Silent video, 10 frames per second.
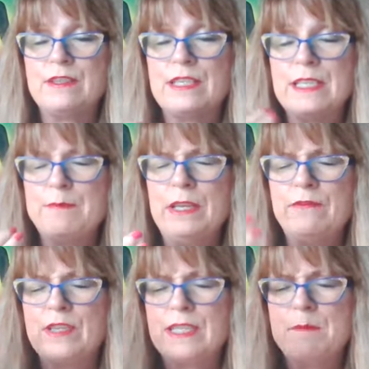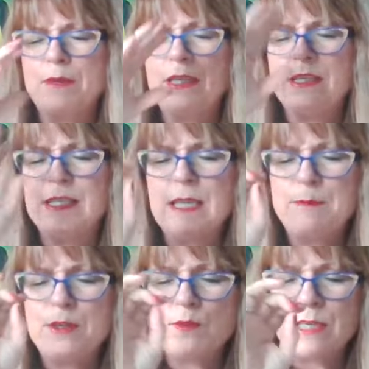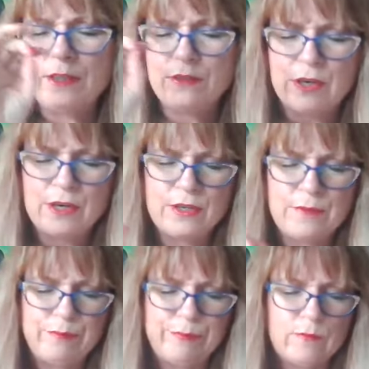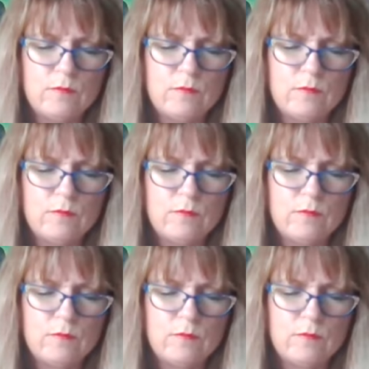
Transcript: There's something for somebody December 23rd. If